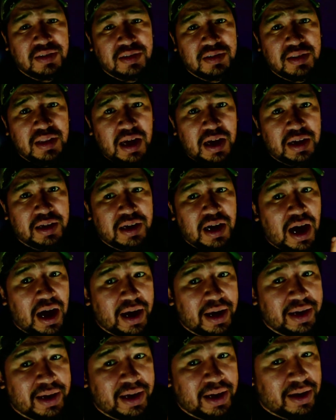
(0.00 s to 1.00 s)
that
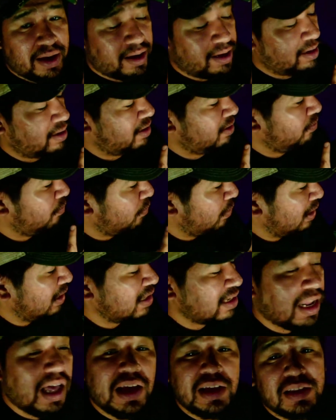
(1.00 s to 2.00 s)
I really
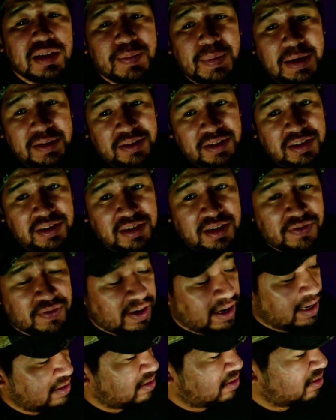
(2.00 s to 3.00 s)
liked about this
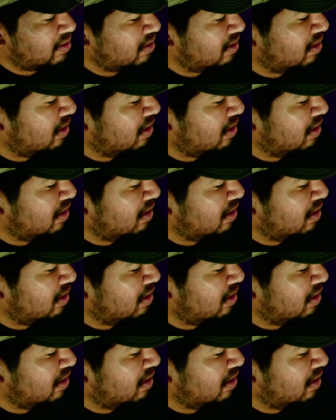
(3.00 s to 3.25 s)
device